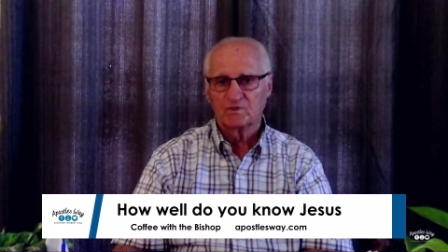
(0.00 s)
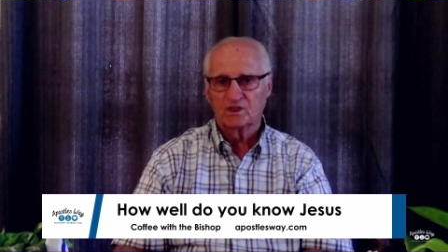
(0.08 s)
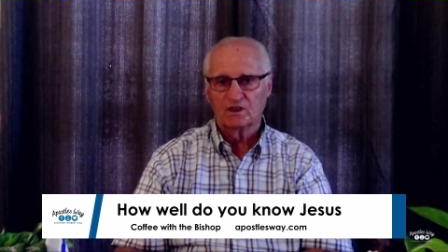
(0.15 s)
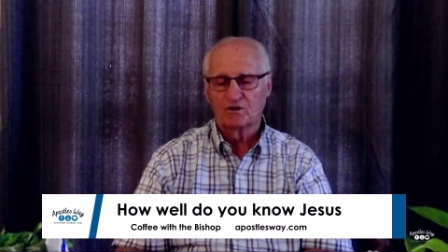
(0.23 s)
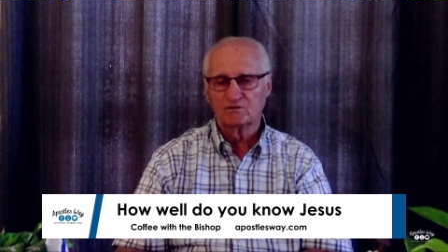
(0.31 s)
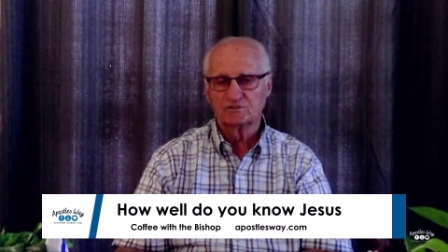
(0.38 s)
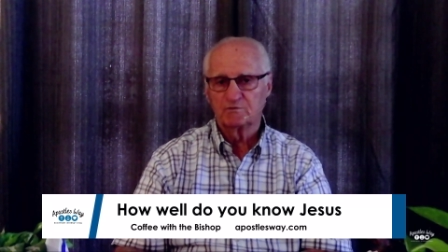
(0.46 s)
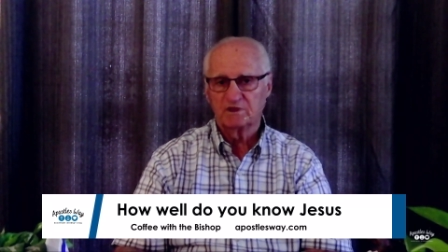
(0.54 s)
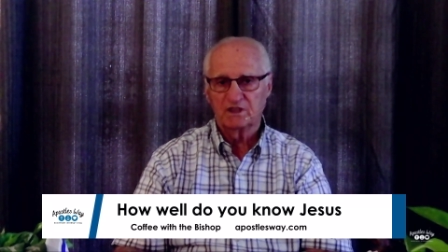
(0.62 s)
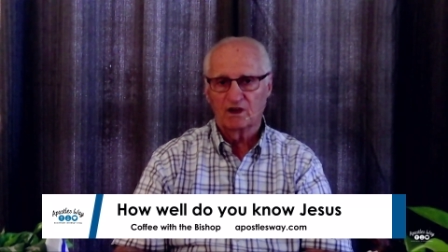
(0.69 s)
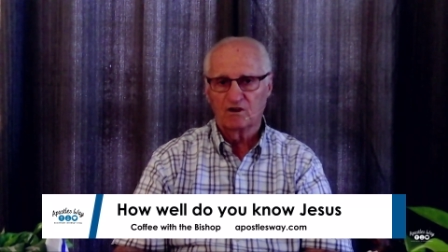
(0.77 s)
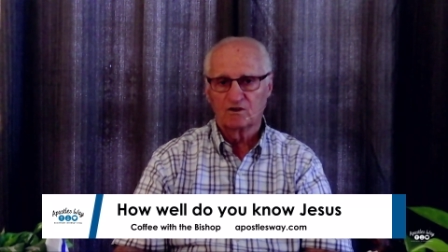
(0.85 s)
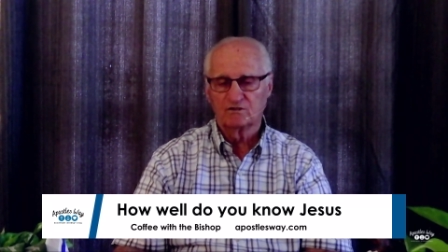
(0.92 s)
goes
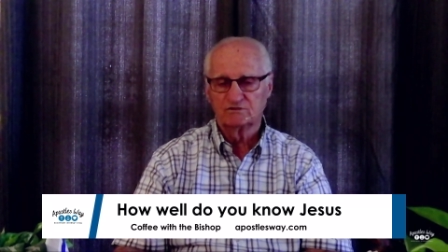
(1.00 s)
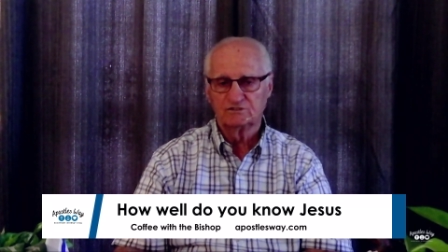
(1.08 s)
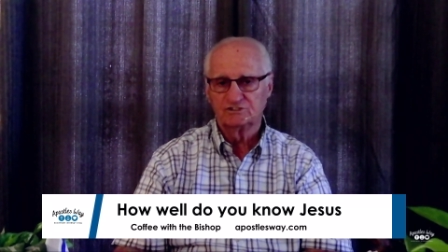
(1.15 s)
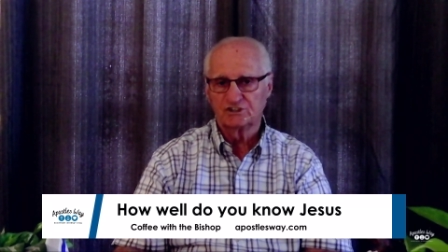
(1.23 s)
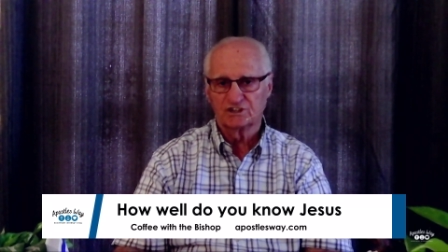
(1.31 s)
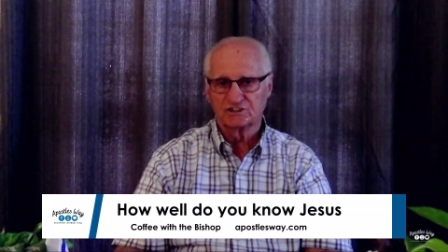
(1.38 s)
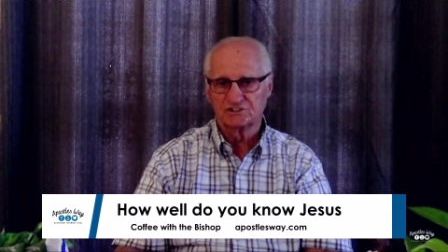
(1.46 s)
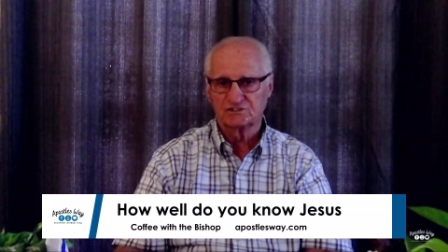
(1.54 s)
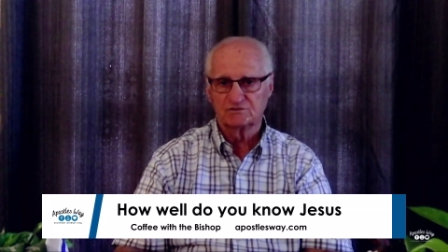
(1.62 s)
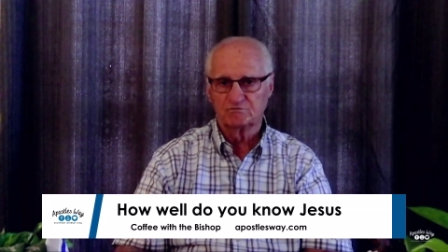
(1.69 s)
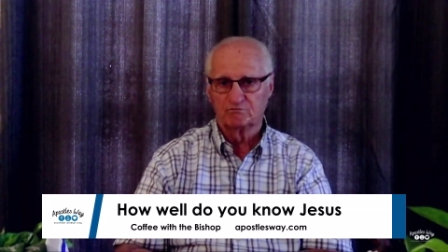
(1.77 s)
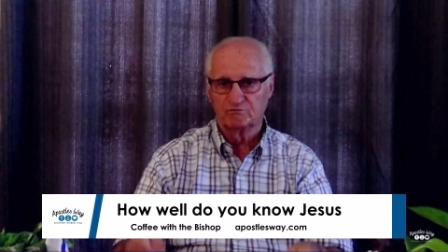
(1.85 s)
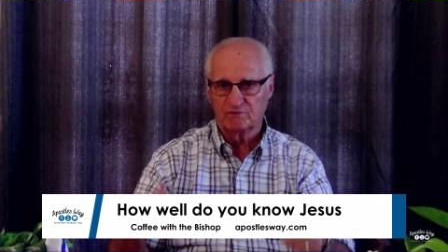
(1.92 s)
beyond just
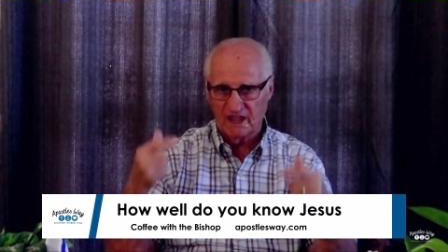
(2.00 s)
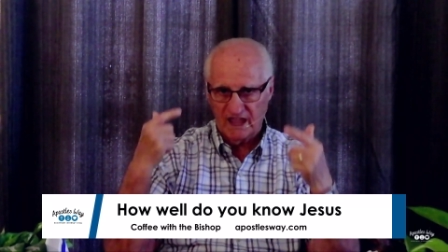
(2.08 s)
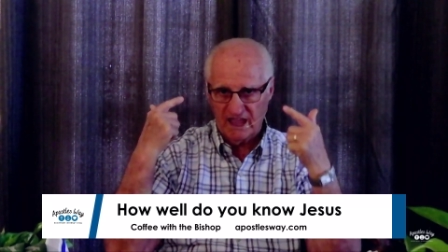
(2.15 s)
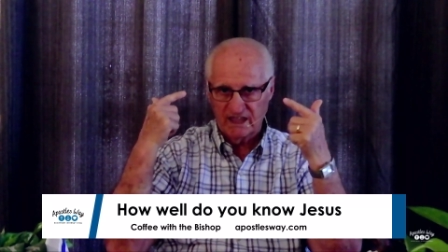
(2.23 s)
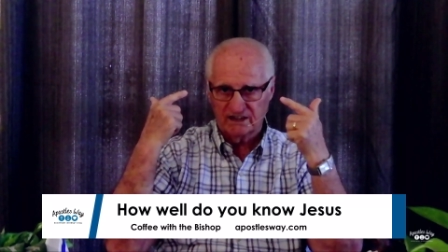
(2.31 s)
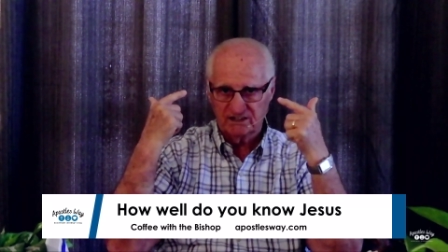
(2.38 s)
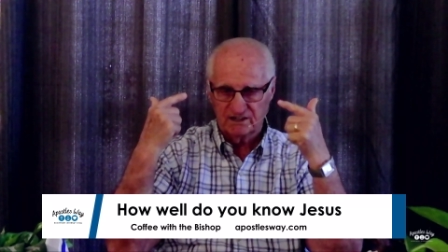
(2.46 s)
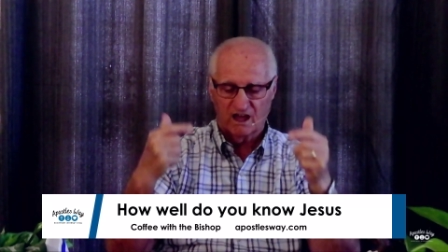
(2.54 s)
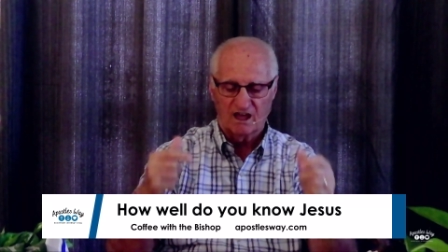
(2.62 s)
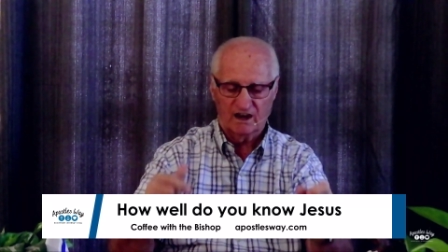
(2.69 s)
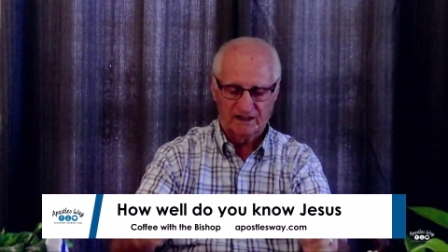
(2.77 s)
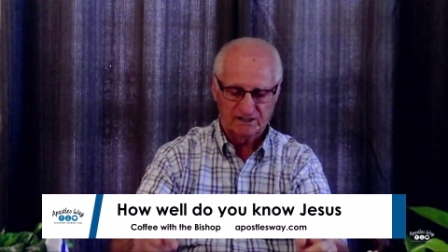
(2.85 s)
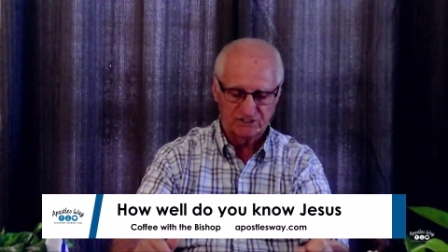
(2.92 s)
head
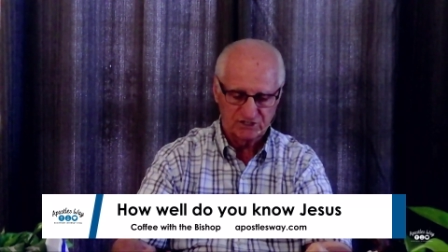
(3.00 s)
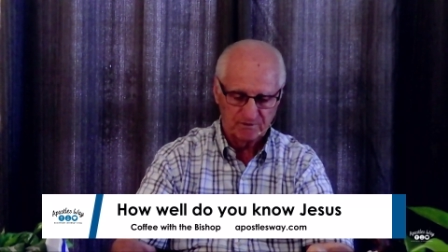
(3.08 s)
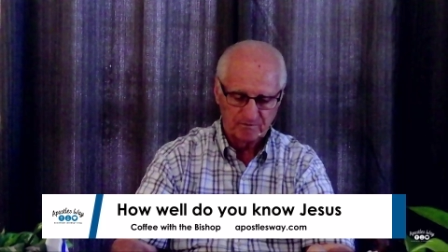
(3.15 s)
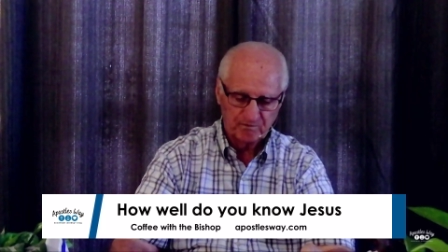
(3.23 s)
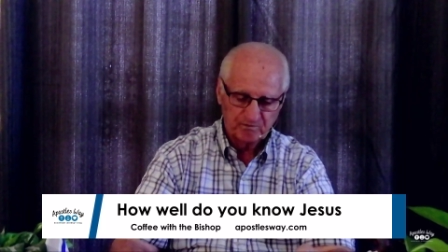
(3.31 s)
knowledge.